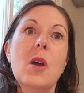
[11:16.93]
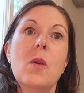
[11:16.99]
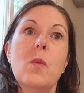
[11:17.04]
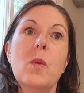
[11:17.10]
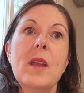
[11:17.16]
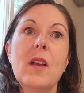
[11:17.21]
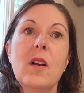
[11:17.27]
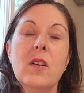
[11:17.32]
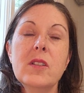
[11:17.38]

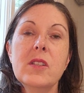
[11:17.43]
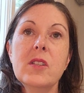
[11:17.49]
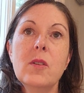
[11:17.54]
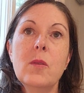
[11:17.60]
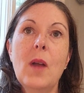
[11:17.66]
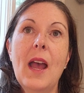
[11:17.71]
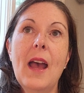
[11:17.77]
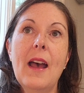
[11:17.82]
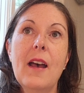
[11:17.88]
We also
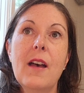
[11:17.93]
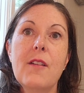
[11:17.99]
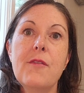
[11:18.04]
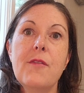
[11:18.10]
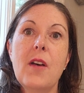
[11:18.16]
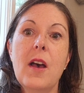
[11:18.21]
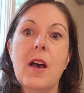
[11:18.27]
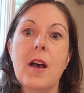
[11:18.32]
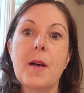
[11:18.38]

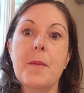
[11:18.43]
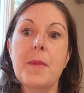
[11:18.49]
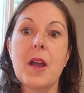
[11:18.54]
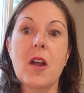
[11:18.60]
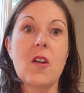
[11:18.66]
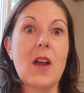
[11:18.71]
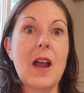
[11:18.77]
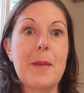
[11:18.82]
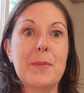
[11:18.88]
have
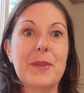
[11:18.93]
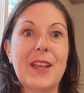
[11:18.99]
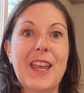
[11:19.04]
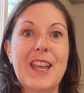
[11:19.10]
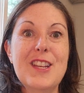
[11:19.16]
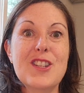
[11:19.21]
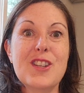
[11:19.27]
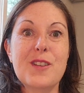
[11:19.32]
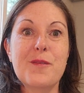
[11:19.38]
our
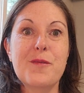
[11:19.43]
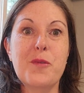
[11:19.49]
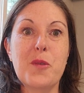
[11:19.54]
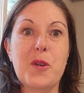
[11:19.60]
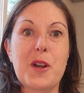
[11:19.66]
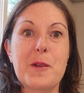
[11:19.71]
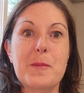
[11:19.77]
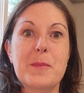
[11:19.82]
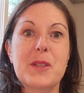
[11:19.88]
application
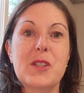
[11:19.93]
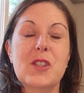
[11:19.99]
forms.